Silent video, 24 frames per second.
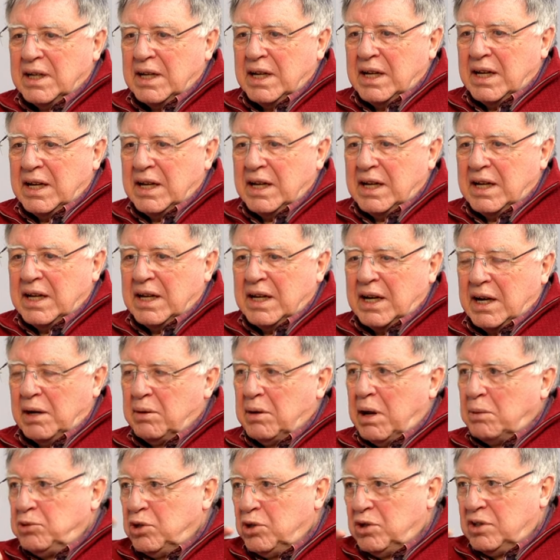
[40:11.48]
Uh,
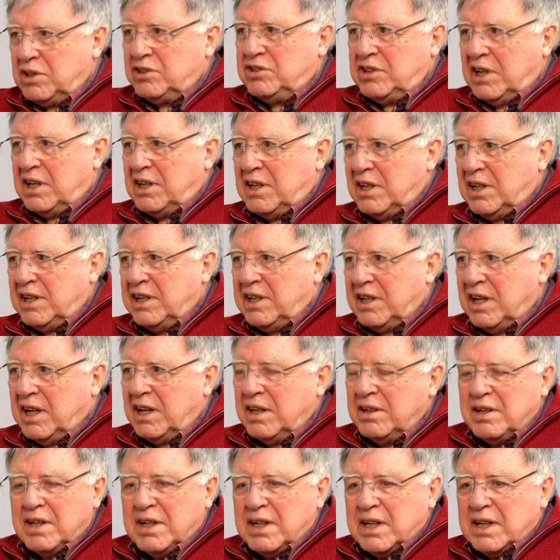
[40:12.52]
I'm talking generally
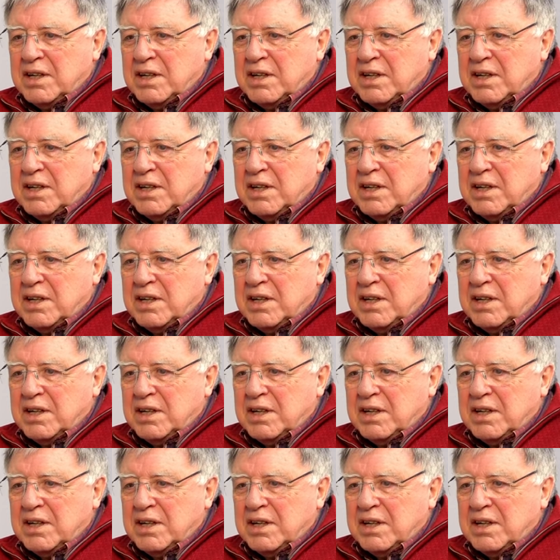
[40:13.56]
now,